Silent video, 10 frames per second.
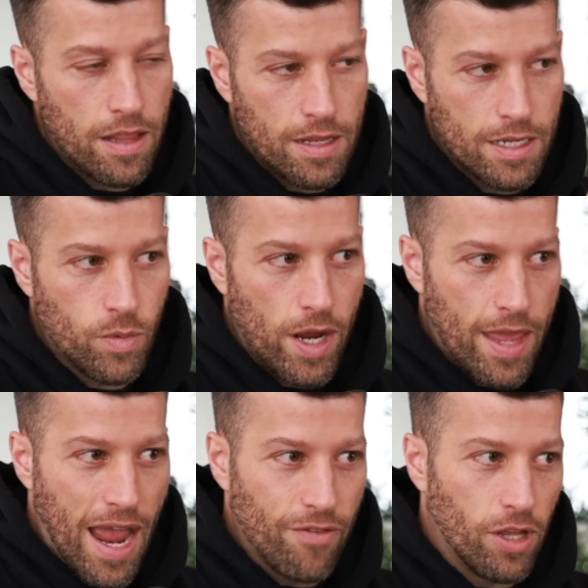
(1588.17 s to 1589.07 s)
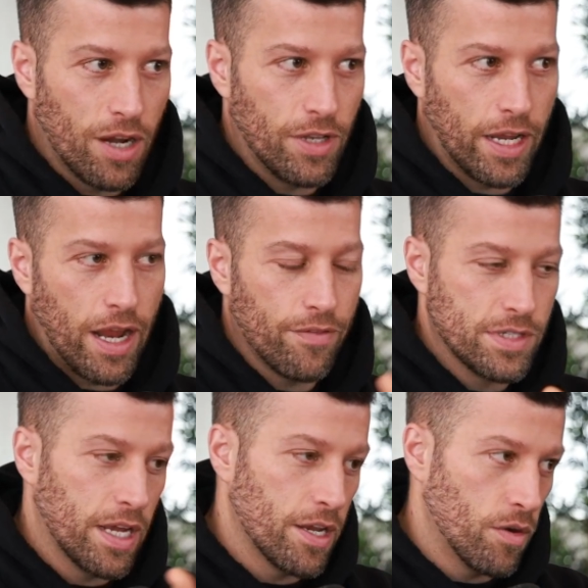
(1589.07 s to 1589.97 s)
I think that's why they have a lot of it. Like,
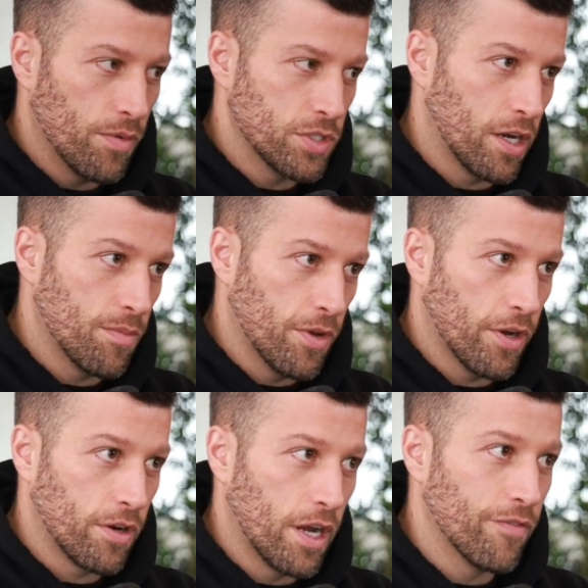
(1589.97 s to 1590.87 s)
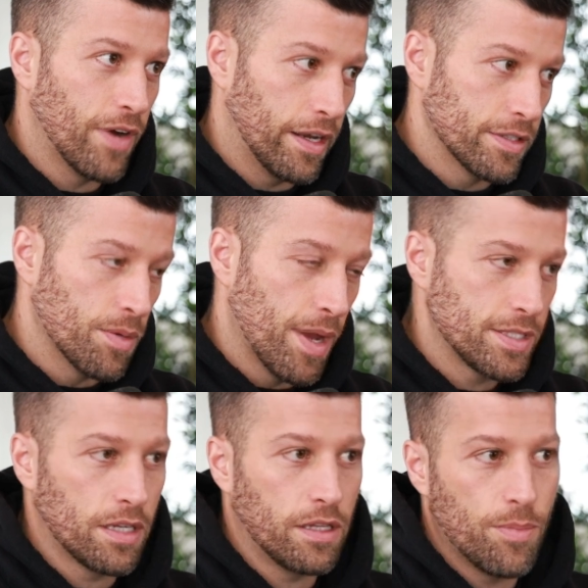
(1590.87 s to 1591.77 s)
obviously, I know I was talking about their gun violence
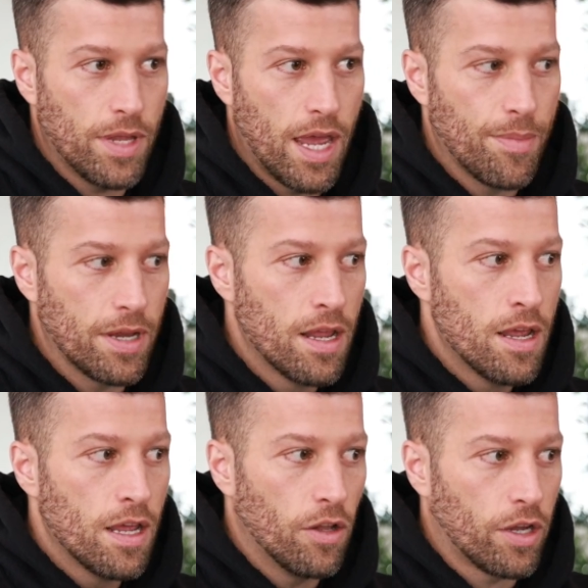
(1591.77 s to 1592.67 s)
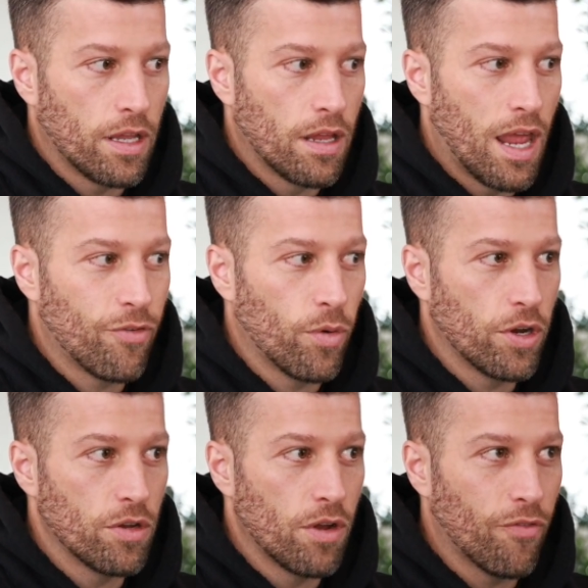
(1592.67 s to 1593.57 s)
domestically, but yeah, I mean, look, everywhere
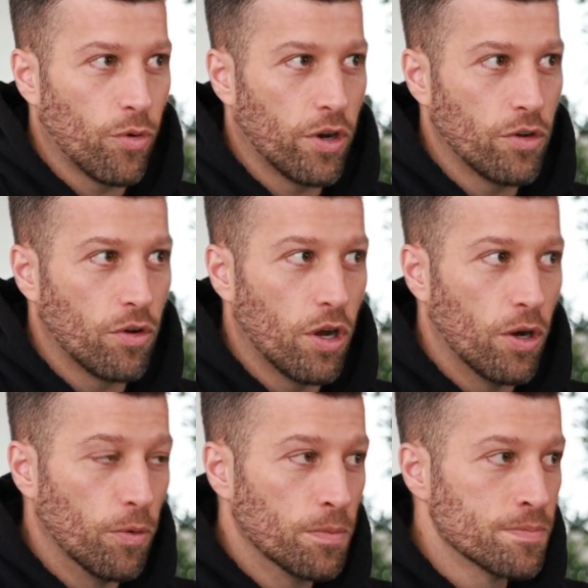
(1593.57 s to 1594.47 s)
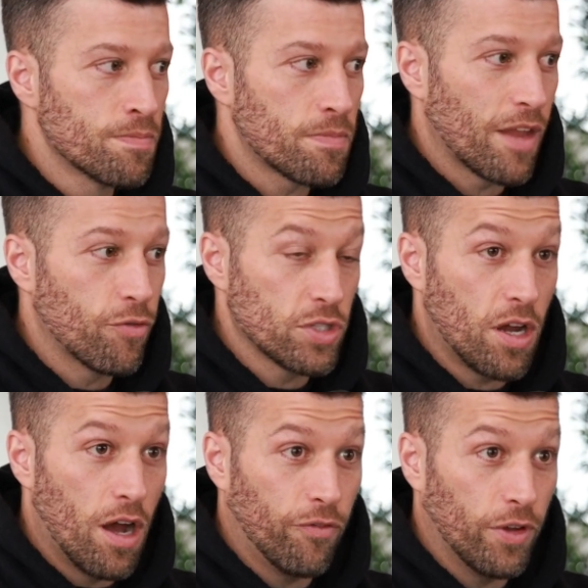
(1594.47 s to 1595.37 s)
you go, if there's a
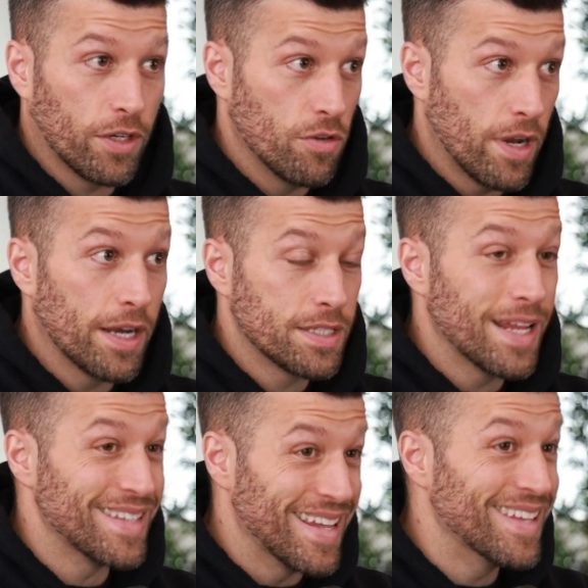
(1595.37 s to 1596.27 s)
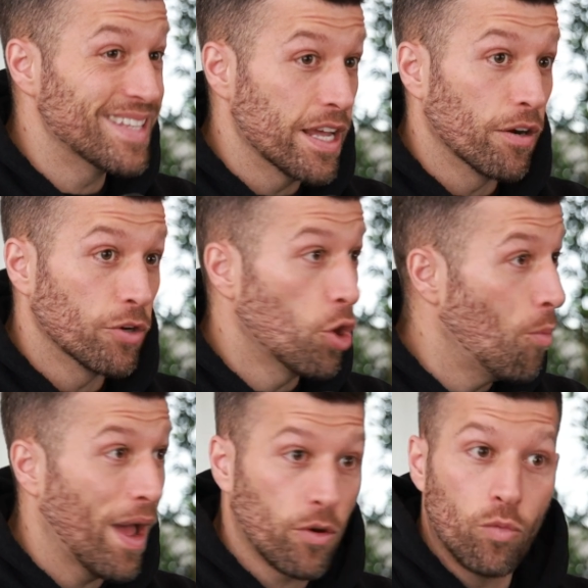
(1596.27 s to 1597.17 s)
conflict, the United States is there, no
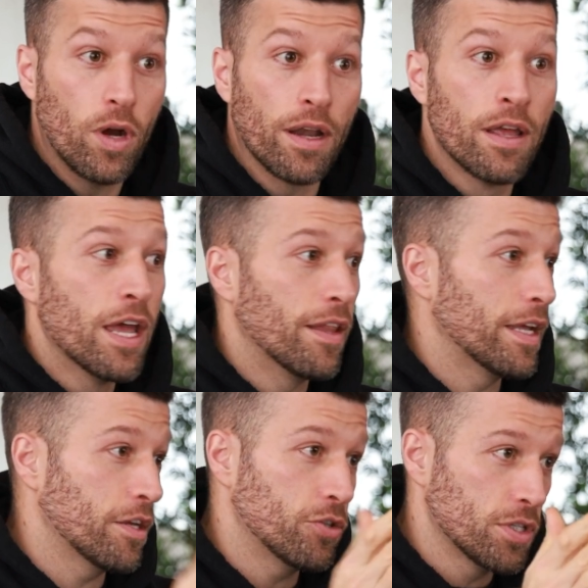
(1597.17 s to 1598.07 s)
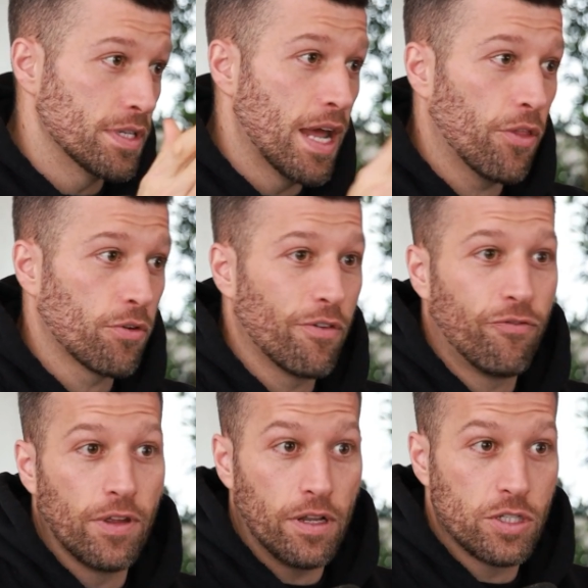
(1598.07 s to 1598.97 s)
matter what. Like, they're on
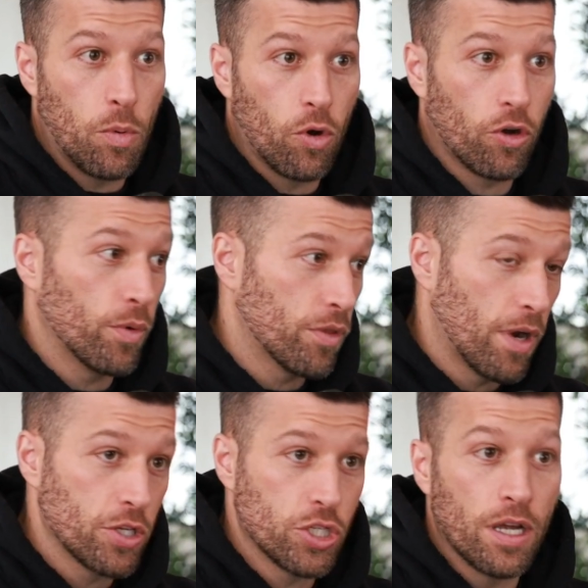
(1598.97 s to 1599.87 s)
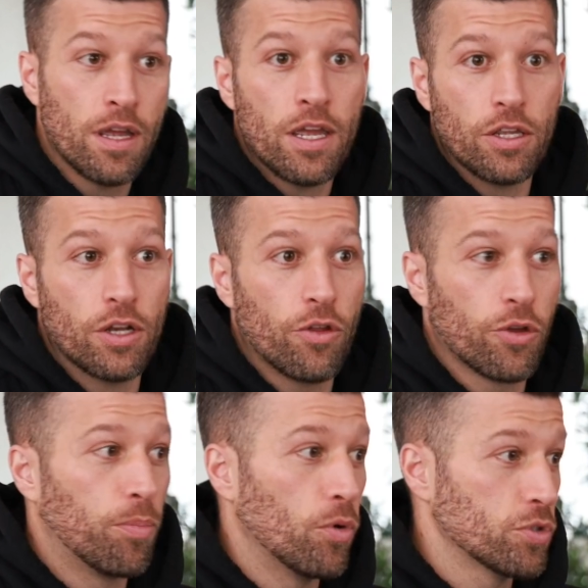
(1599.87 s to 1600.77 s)
Finland's border with Russia.
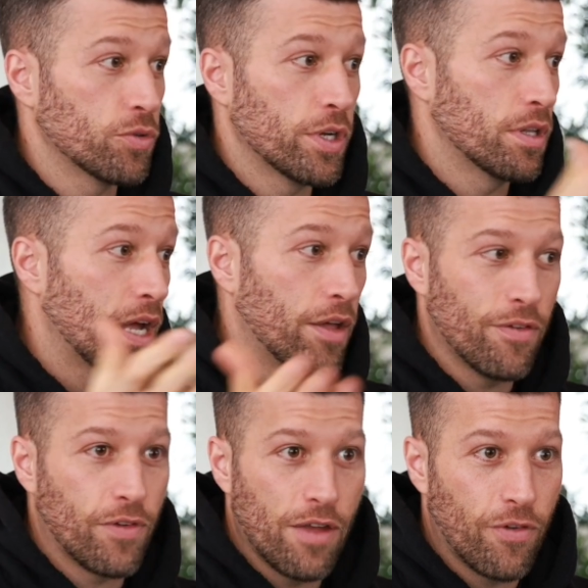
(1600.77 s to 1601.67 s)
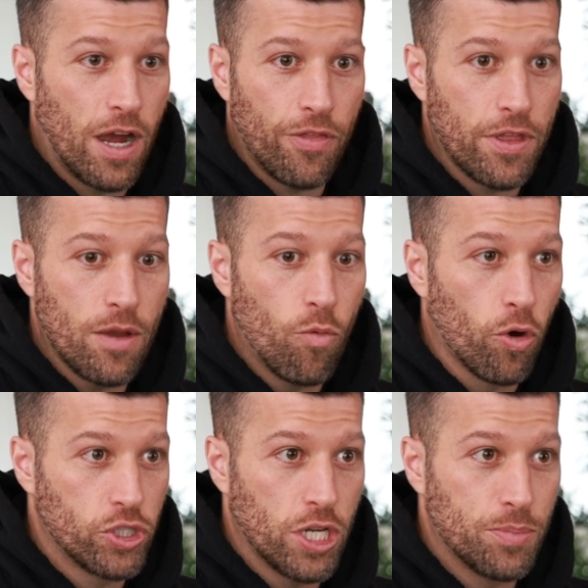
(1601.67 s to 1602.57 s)
They're bolstering now. They've got the
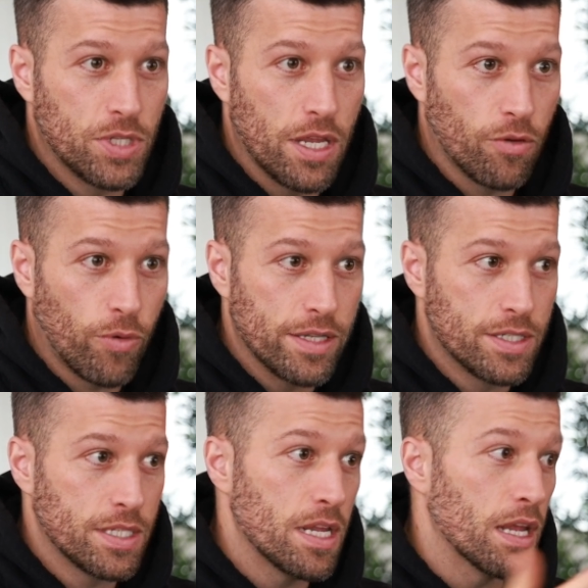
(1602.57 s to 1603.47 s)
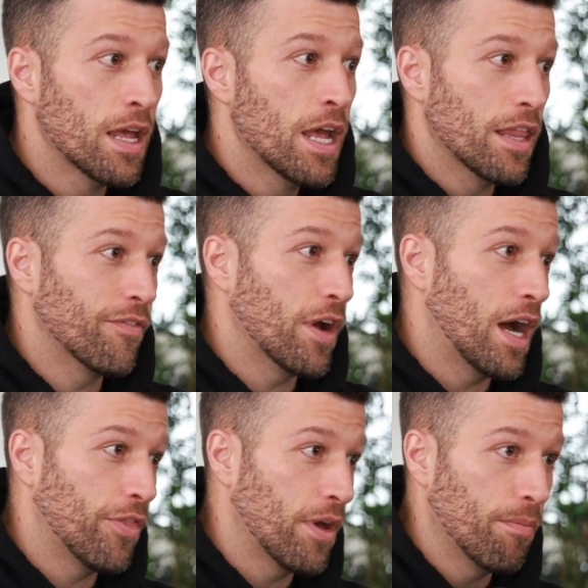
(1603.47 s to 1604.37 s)
warships in the Red Sea. They've
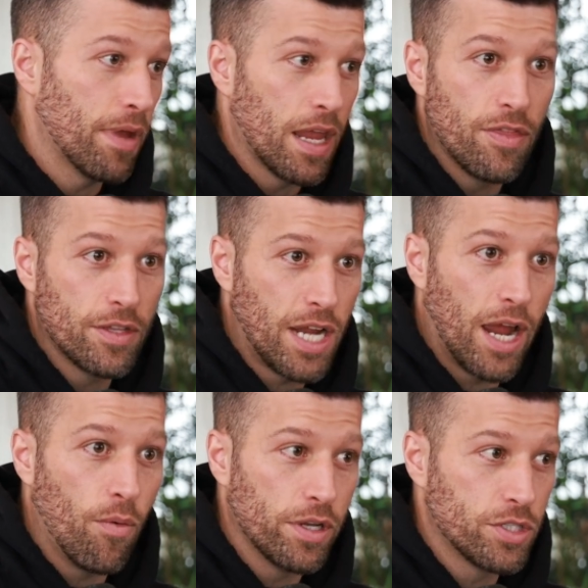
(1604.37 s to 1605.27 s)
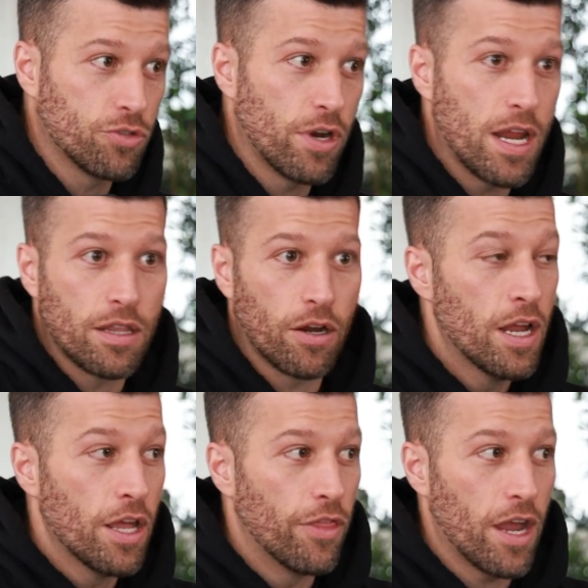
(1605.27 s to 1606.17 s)
got them in the Taiwan Strait.
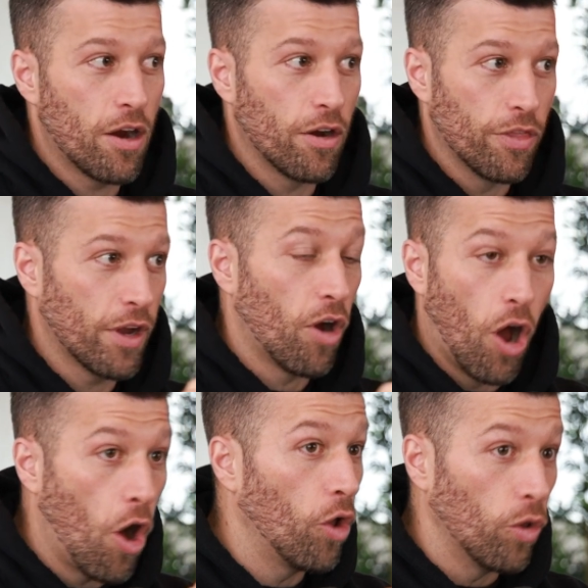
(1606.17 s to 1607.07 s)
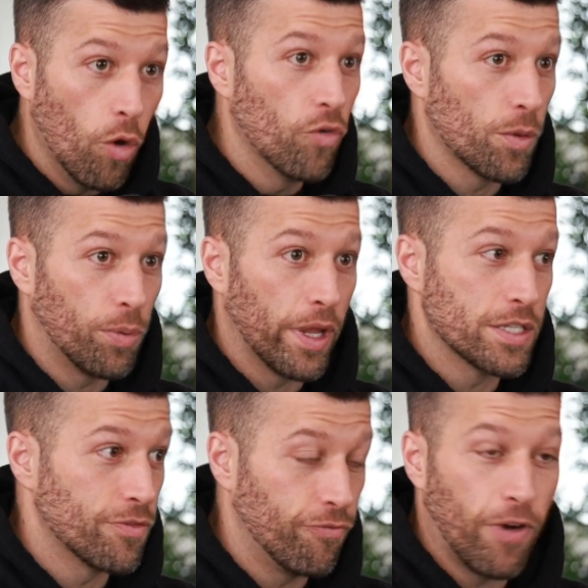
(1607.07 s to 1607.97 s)
They're all over the
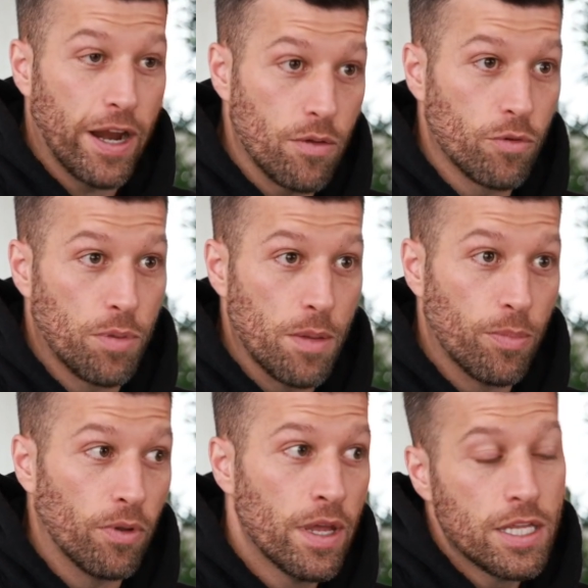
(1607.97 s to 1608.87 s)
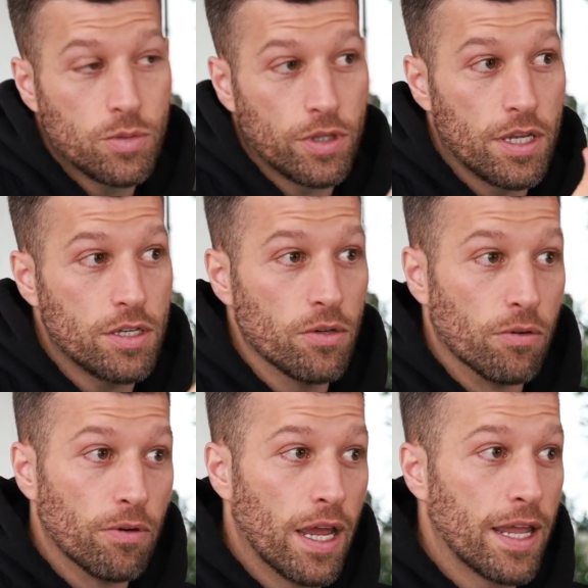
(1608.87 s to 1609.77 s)
place fighting with people. It's what they
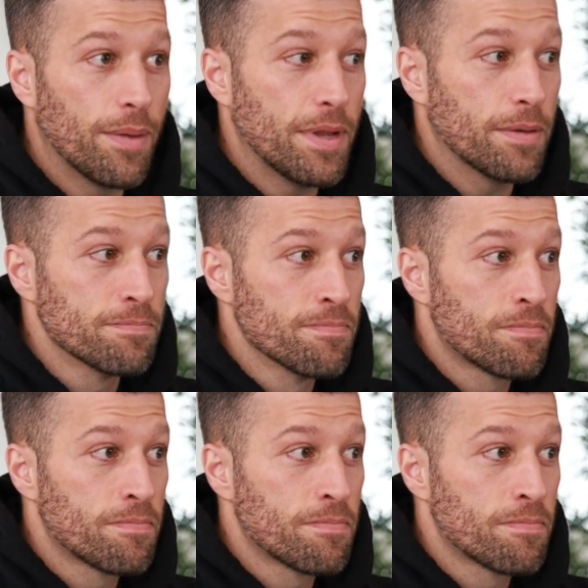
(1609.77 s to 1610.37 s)
do. And I mean,